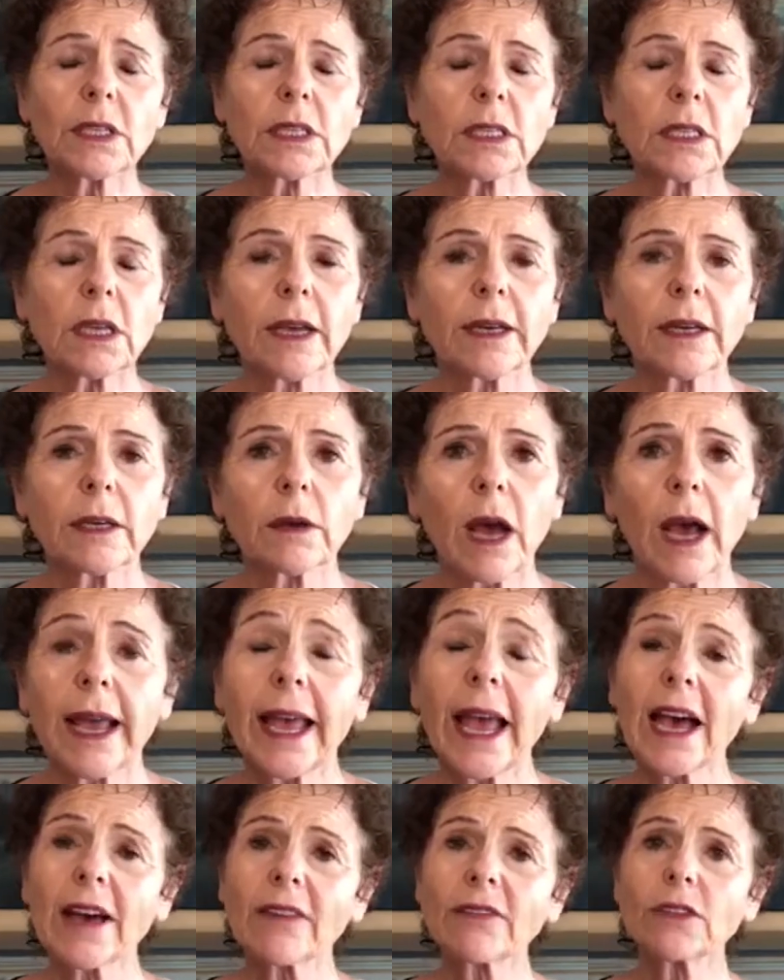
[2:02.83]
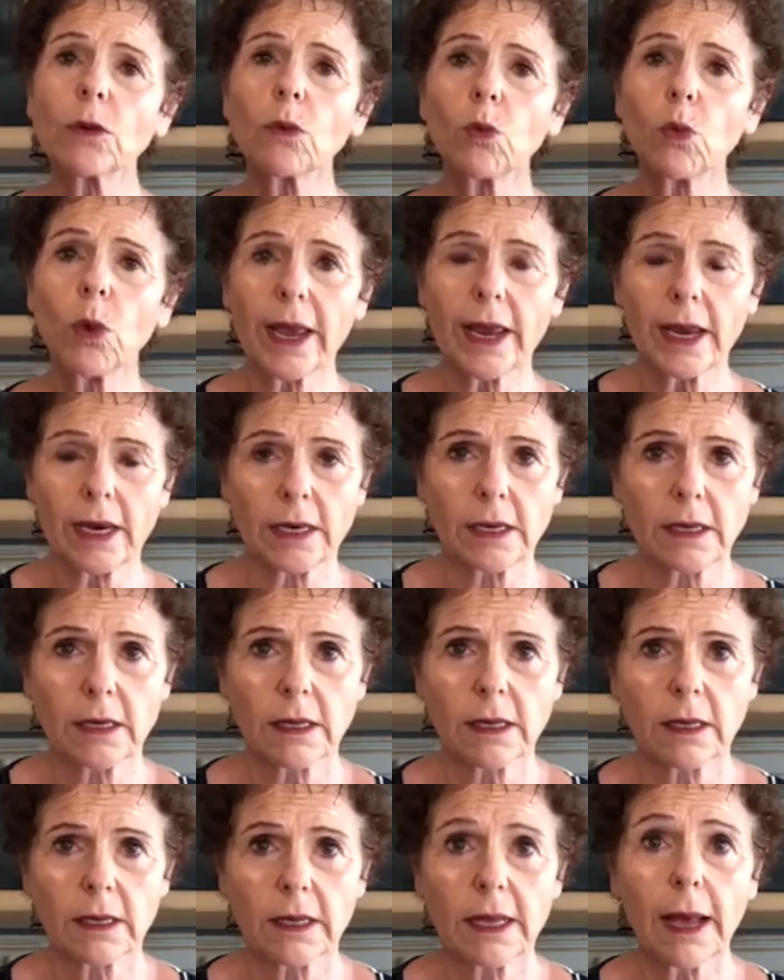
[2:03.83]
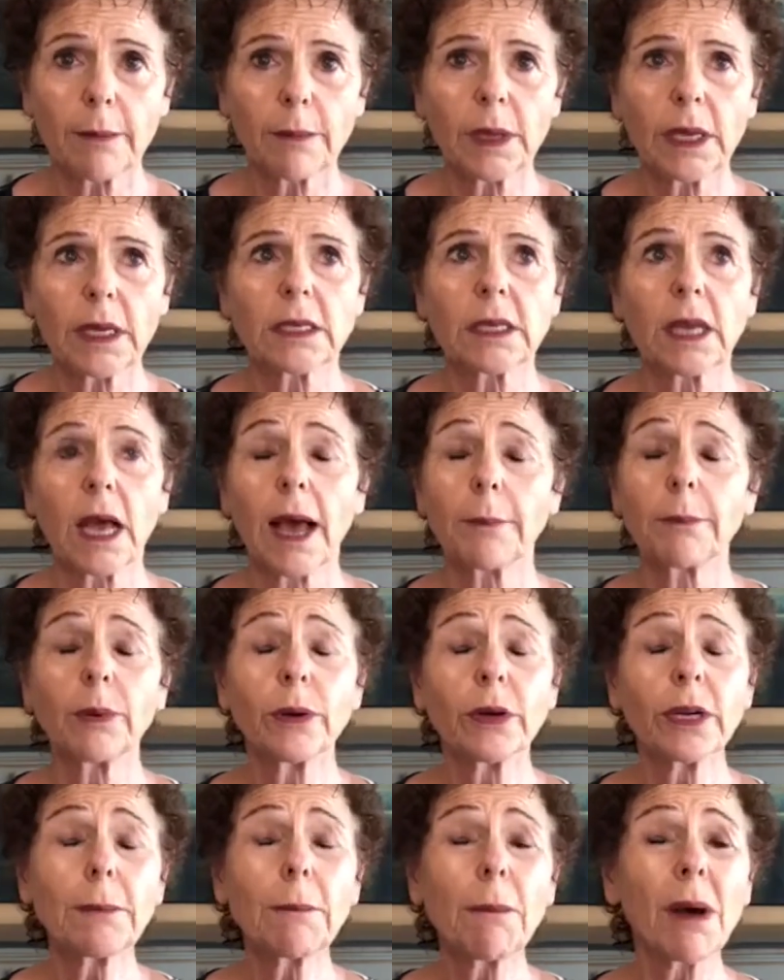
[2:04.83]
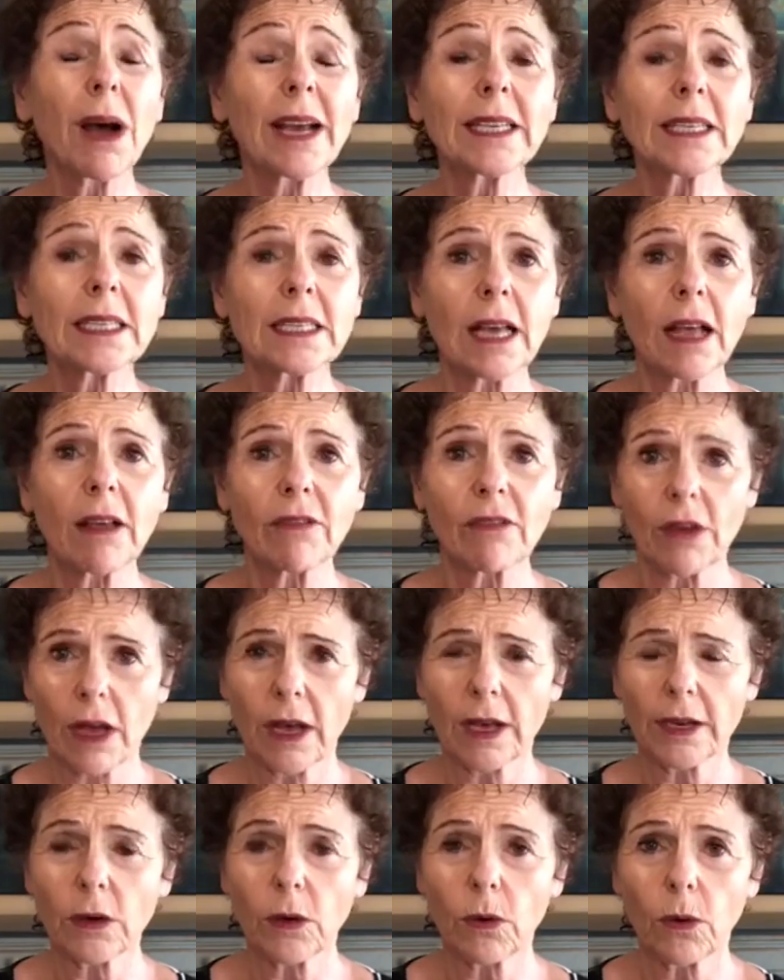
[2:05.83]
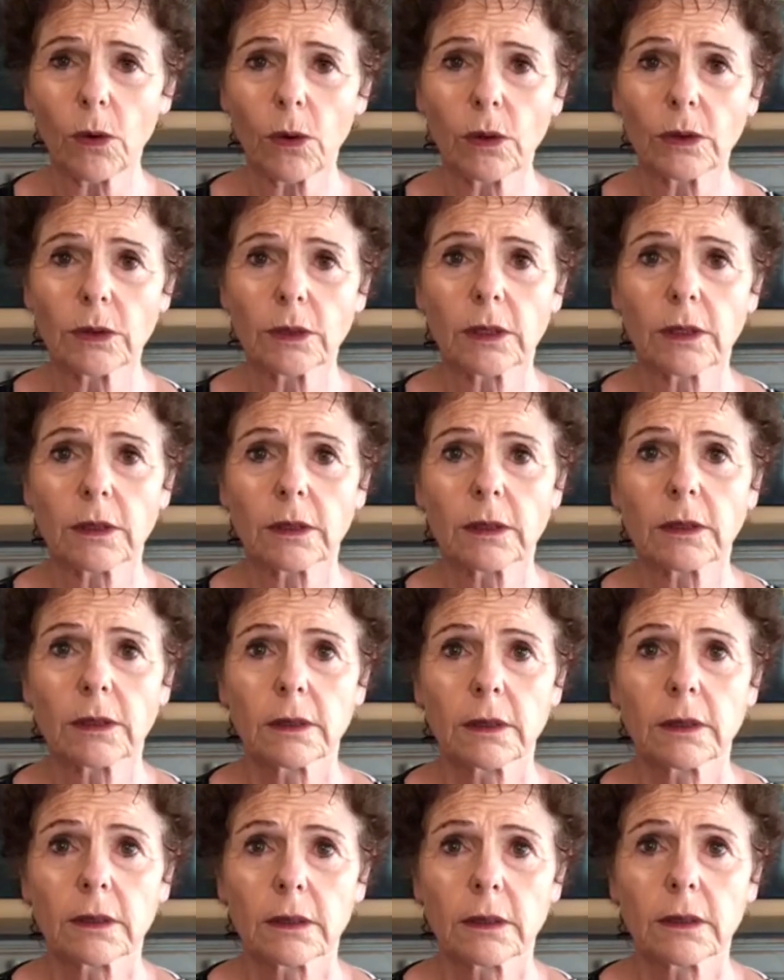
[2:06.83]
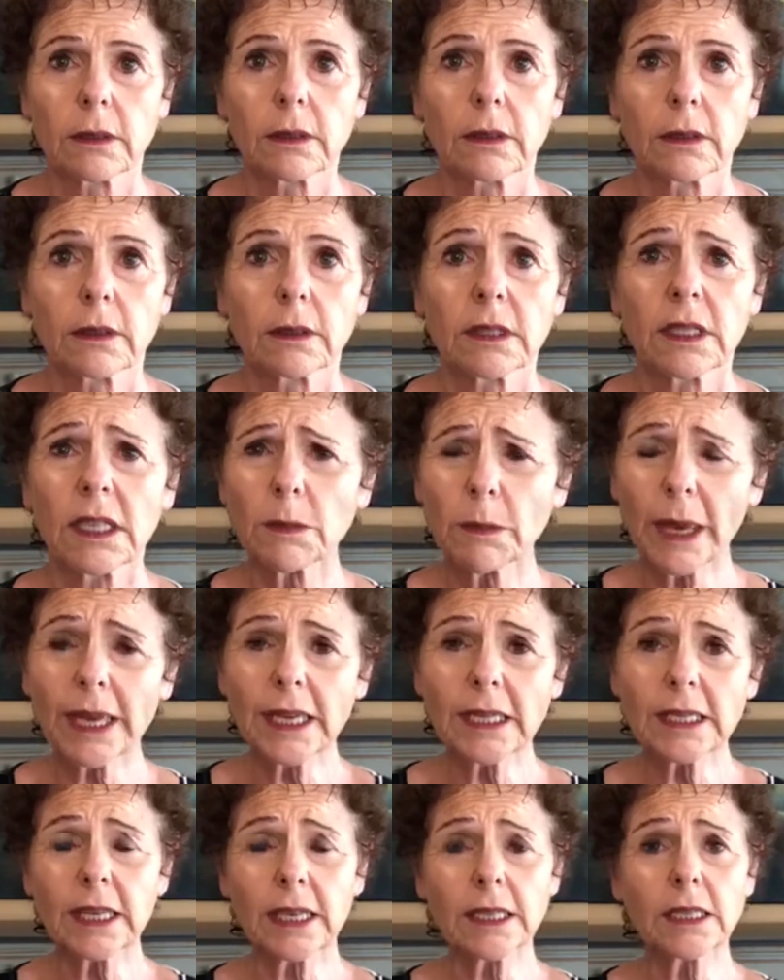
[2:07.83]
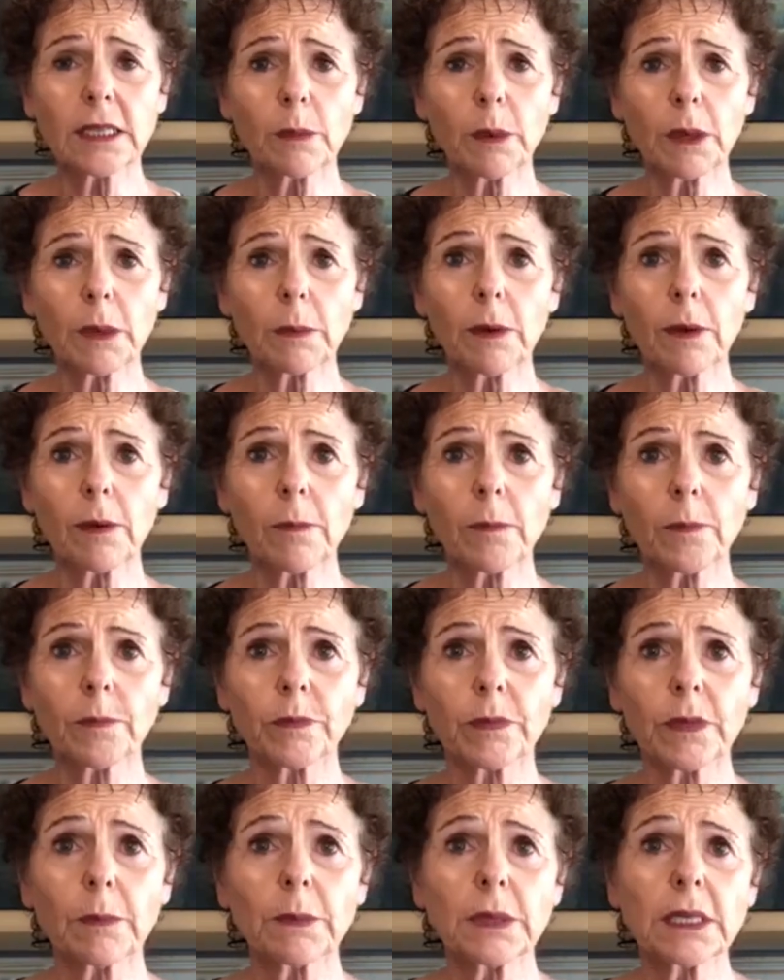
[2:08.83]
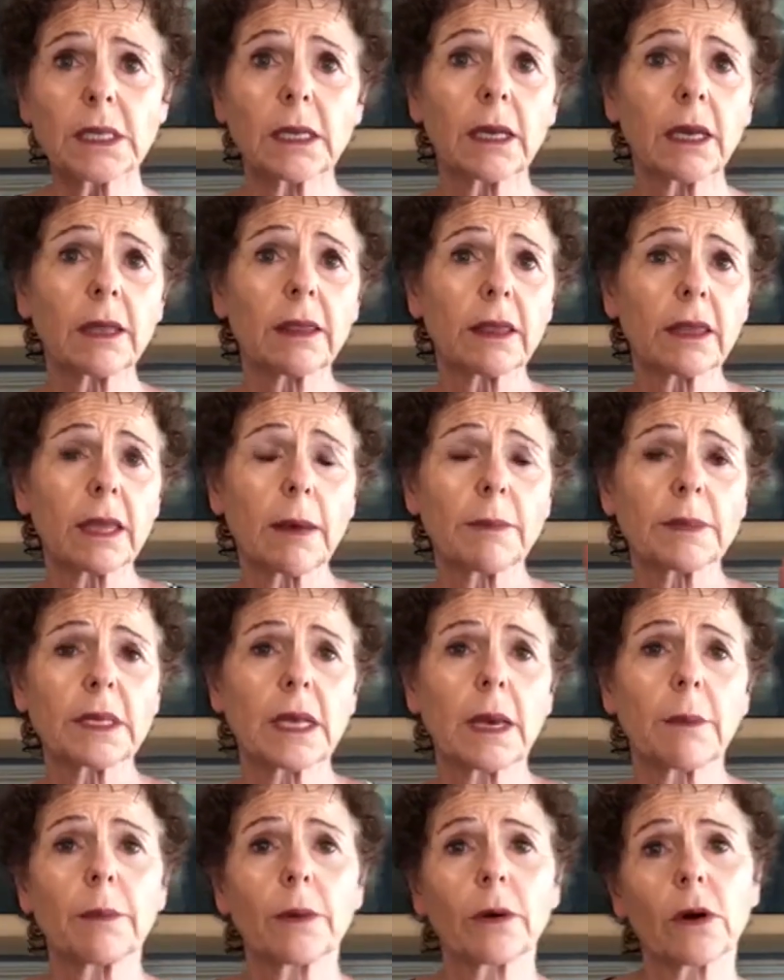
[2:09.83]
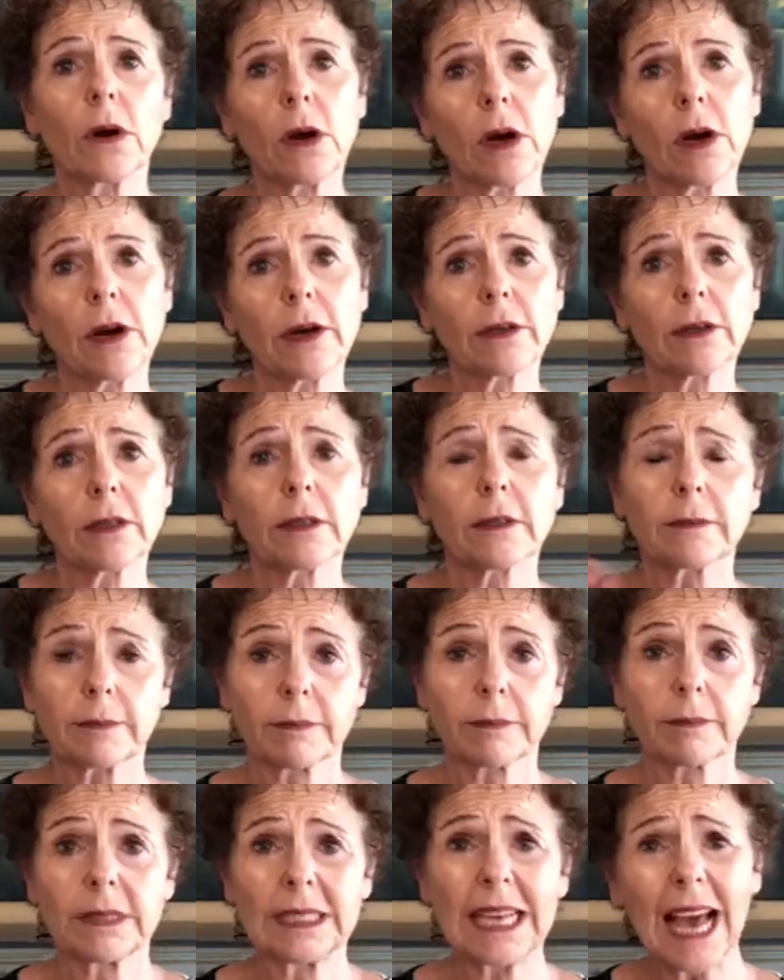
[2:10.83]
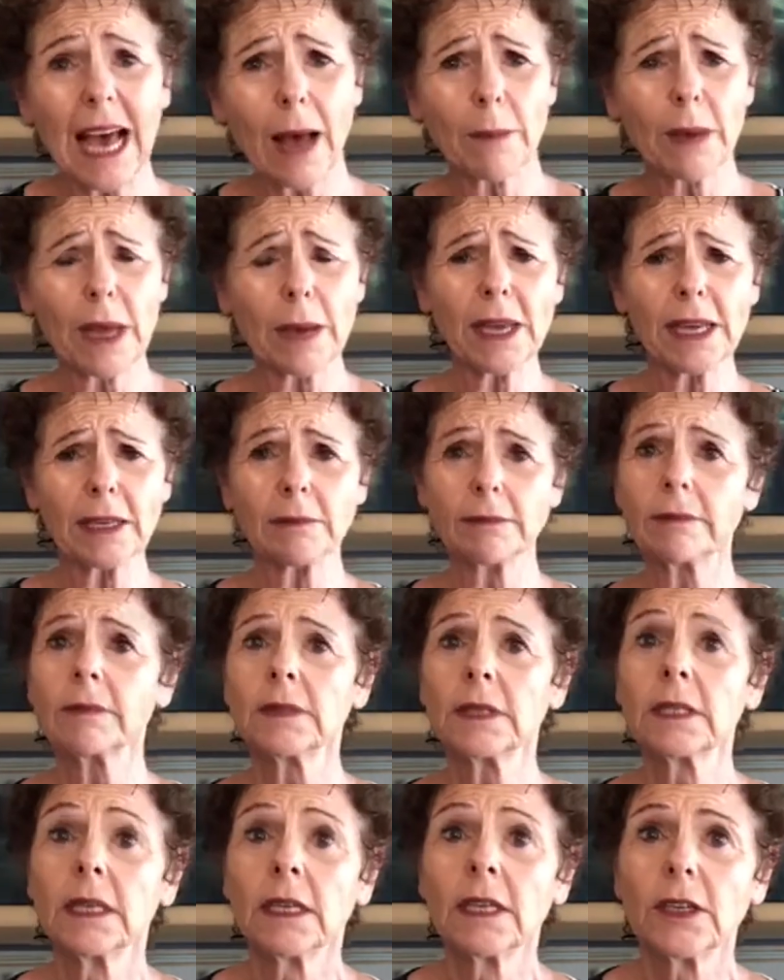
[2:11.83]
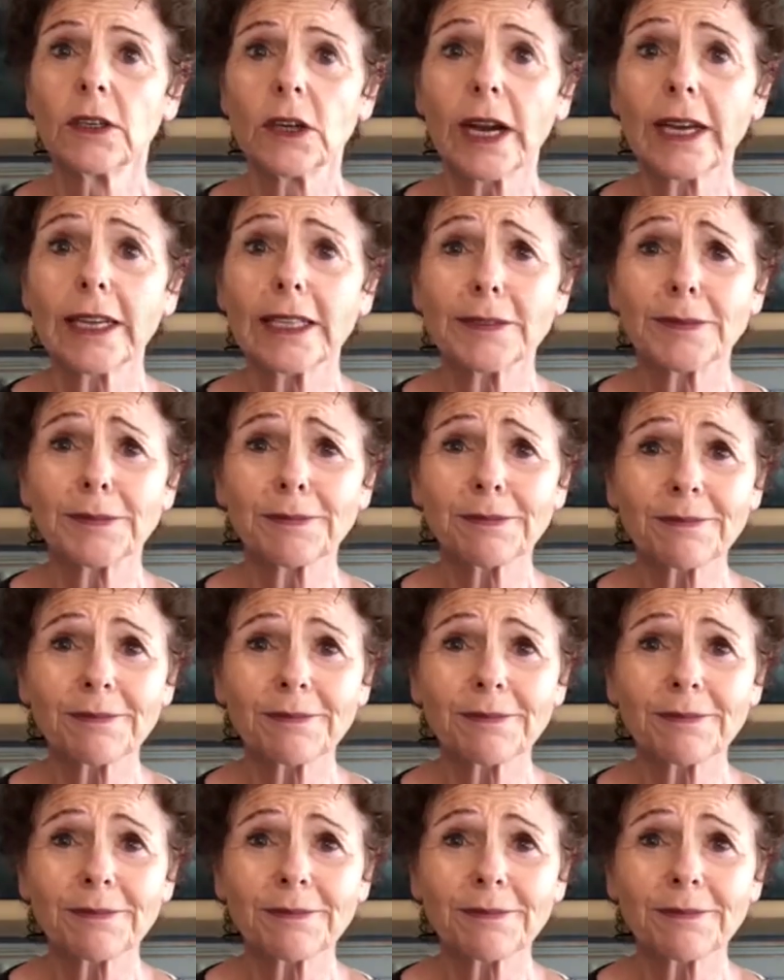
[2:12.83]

decided I have to wait, that means I'm putting myself on hold. Is this making sense to people? Let me see a thumbs up or a heart or, yeah, baby, right?